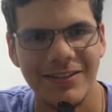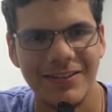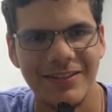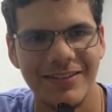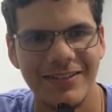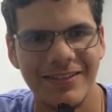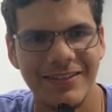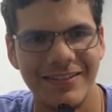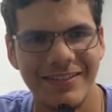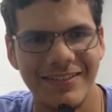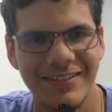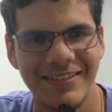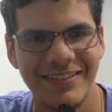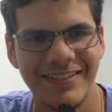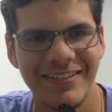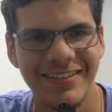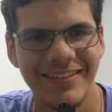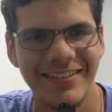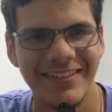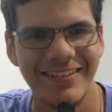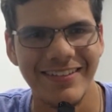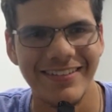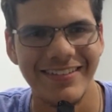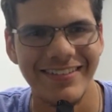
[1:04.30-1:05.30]

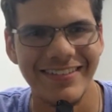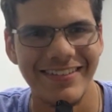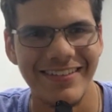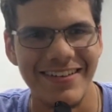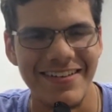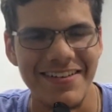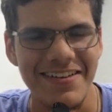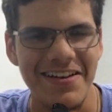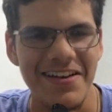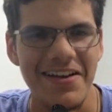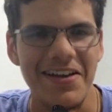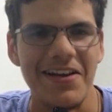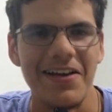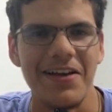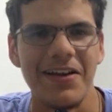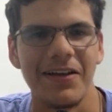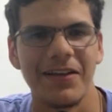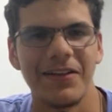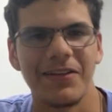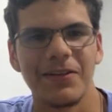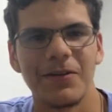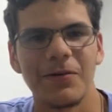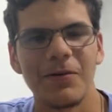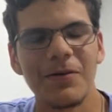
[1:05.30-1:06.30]

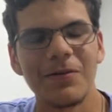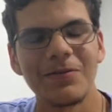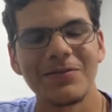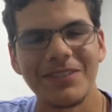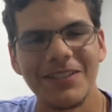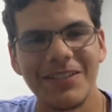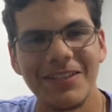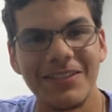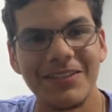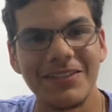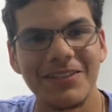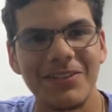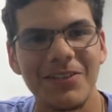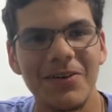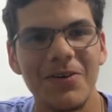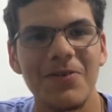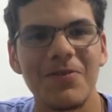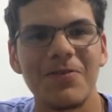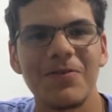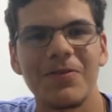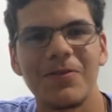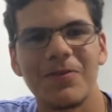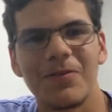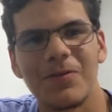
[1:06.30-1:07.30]
The website
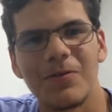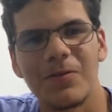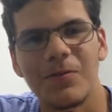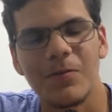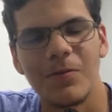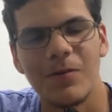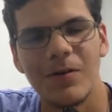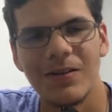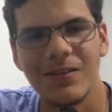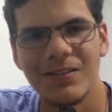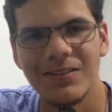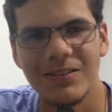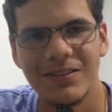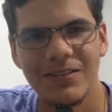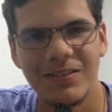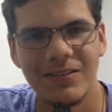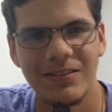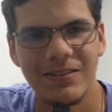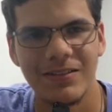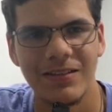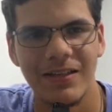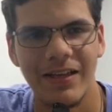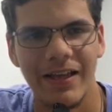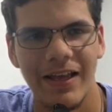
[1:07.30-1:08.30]
itself
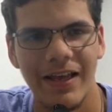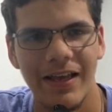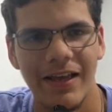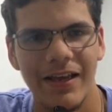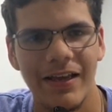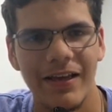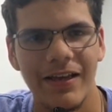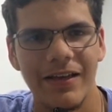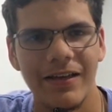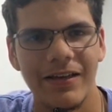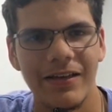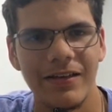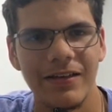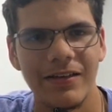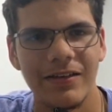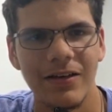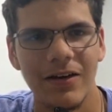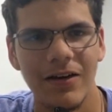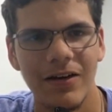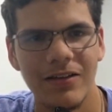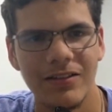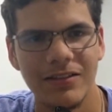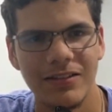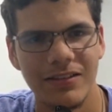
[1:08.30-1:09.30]
was a
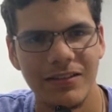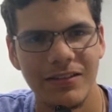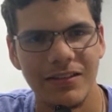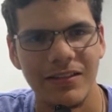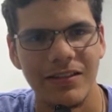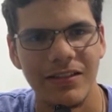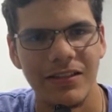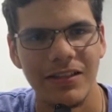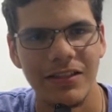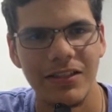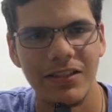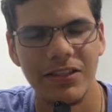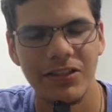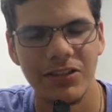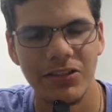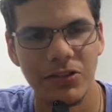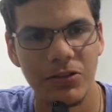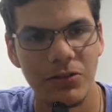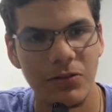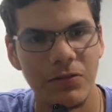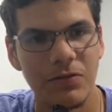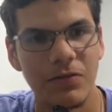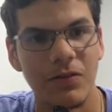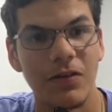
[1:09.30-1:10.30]
constant
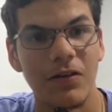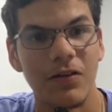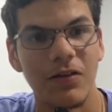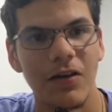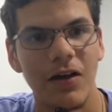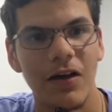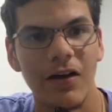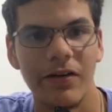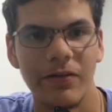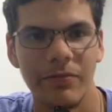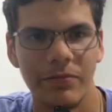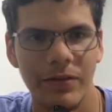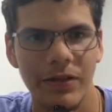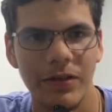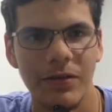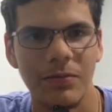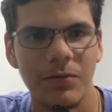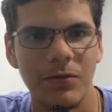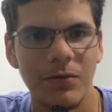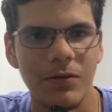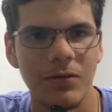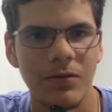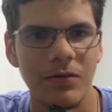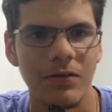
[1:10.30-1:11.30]
issue for a lot of
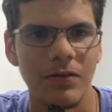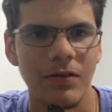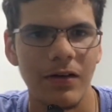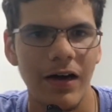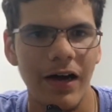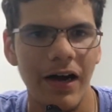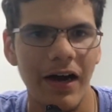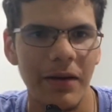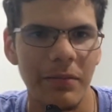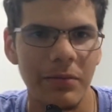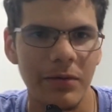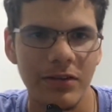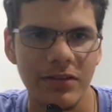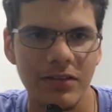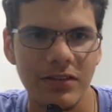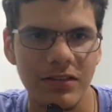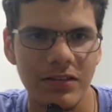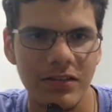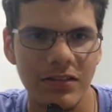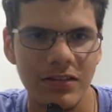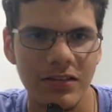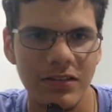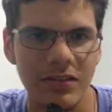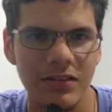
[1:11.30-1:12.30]
people. I
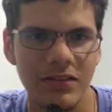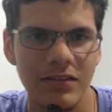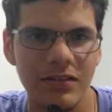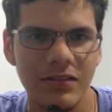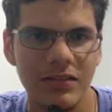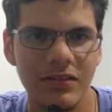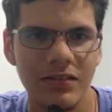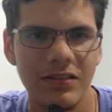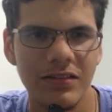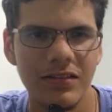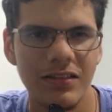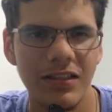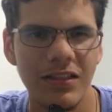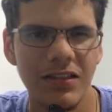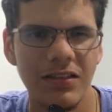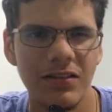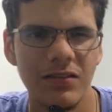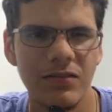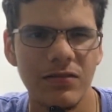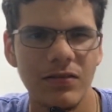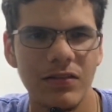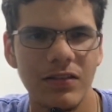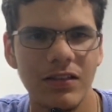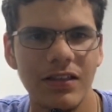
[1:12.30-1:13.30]
personally
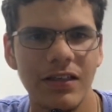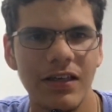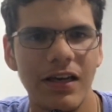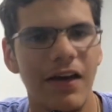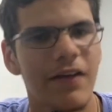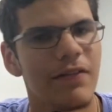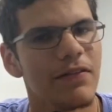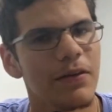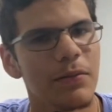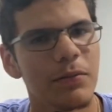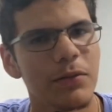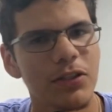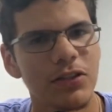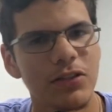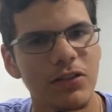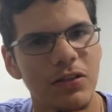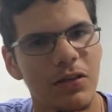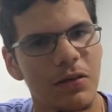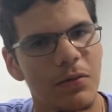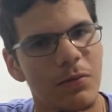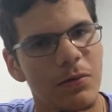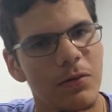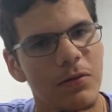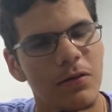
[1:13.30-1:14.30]
didn't really have that much
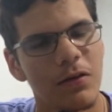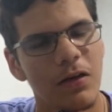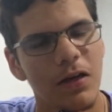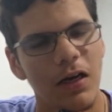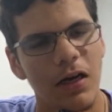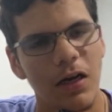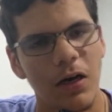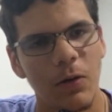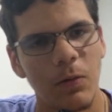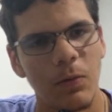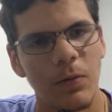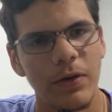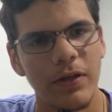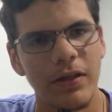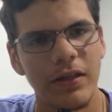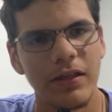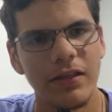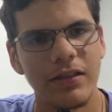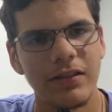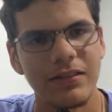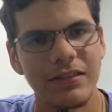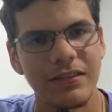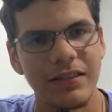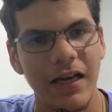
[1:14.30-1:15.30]
trouble with
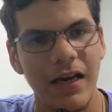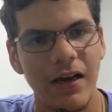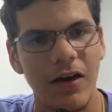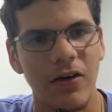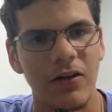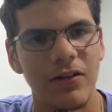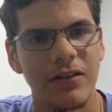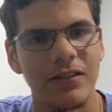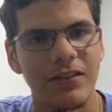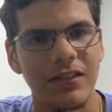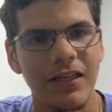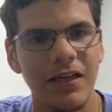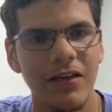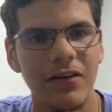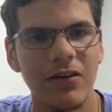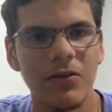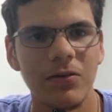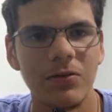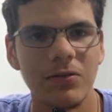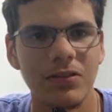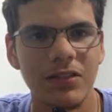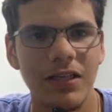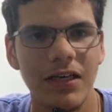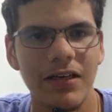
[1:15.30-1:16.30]
it on the
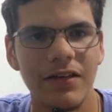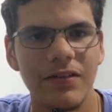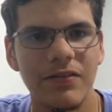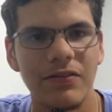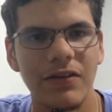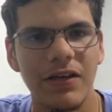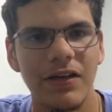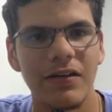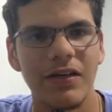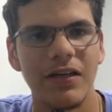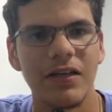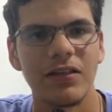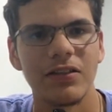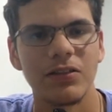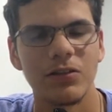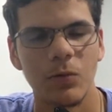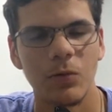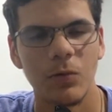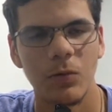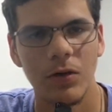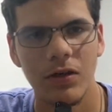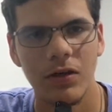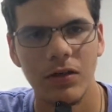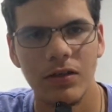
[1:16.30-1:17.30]
technical side of getting it to
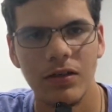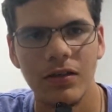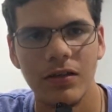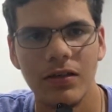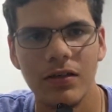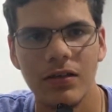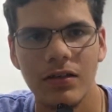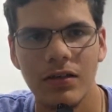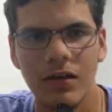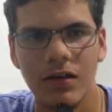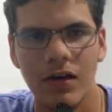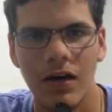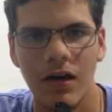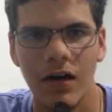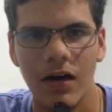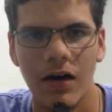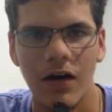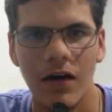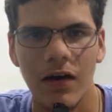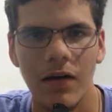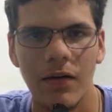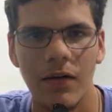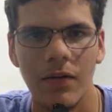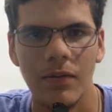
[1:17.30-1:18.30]
work,
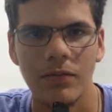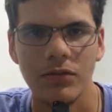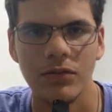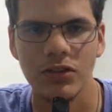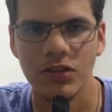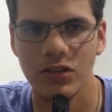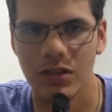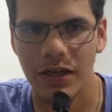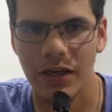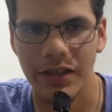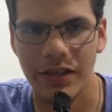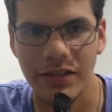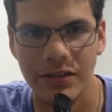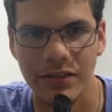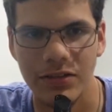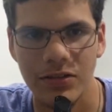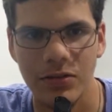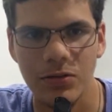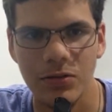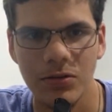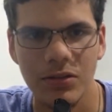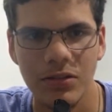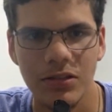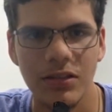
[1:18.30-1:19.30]
trying to
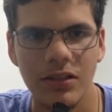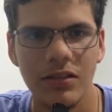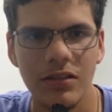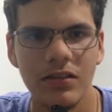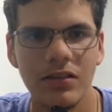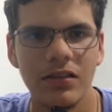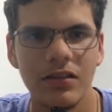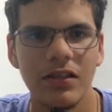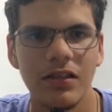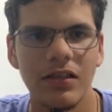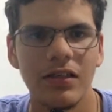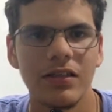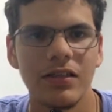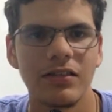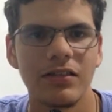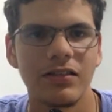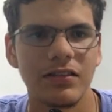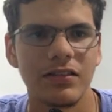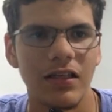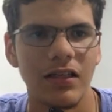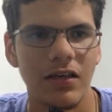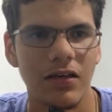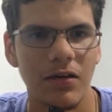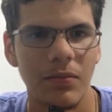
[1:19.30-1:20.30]
use it,
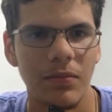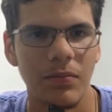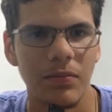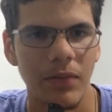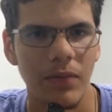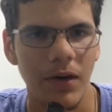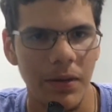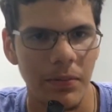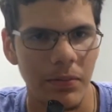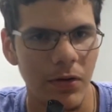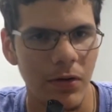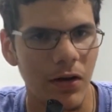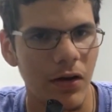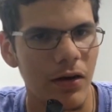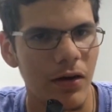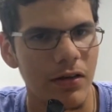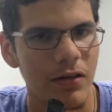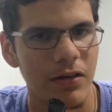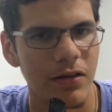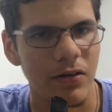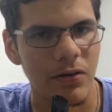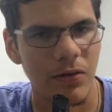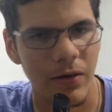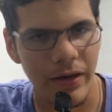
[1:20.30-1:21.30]
set up my
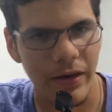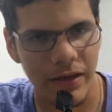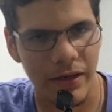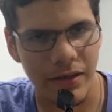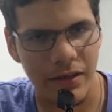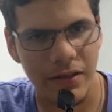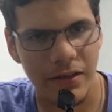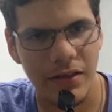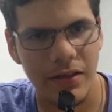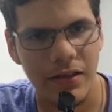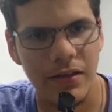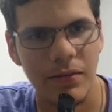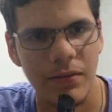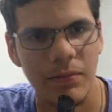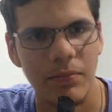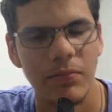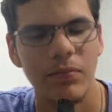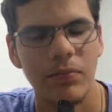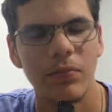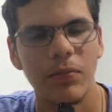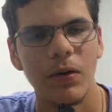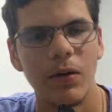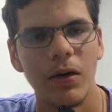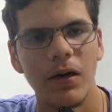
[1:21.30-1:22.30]
blog correctly,
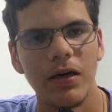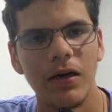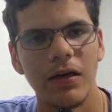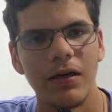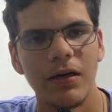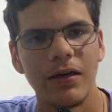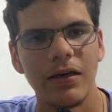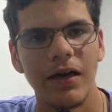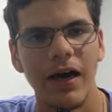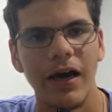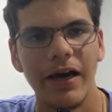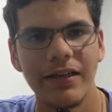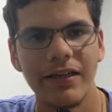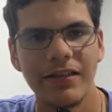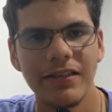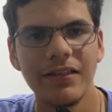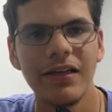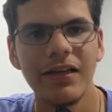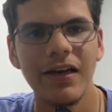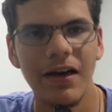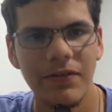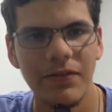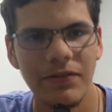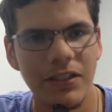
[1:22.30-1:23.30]
but I
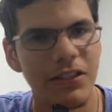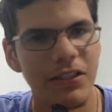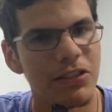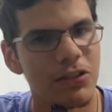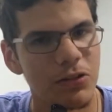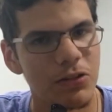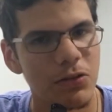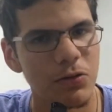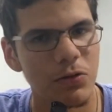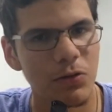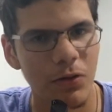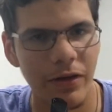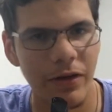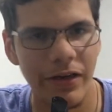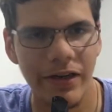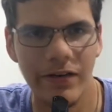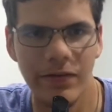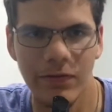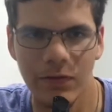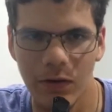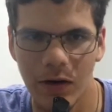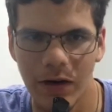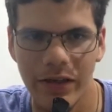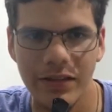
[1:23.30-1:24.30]
did have an issue
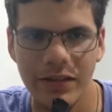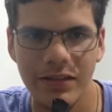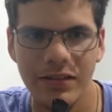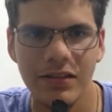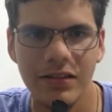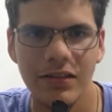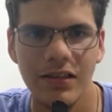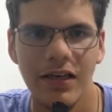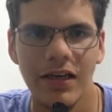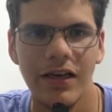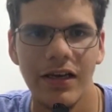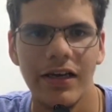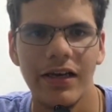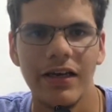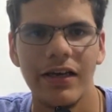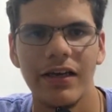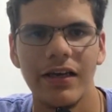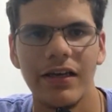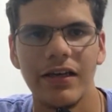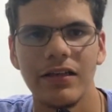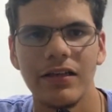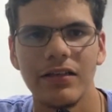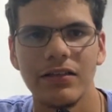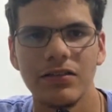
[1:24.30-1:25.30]
creative wise.
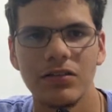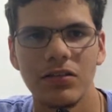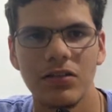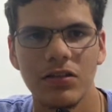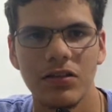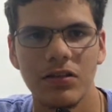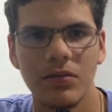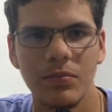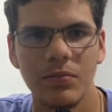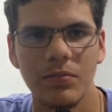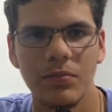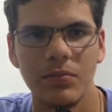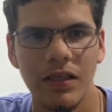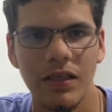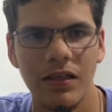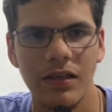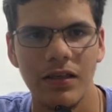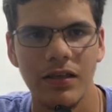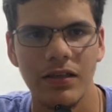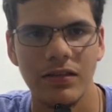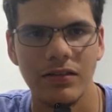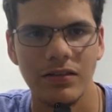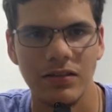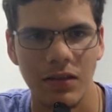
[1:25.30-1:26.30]
It took
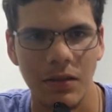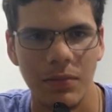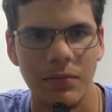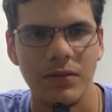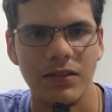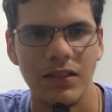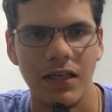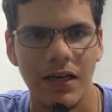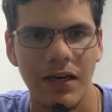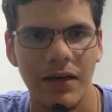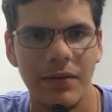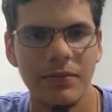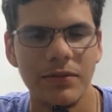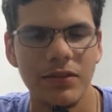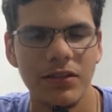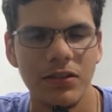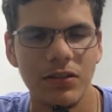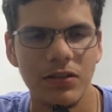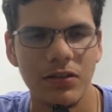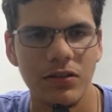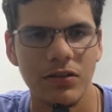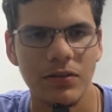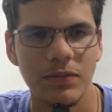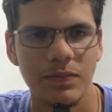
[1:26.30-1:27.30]
me some time
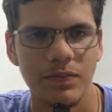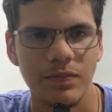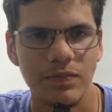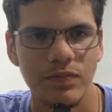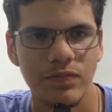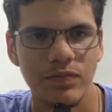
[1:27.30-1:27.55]
to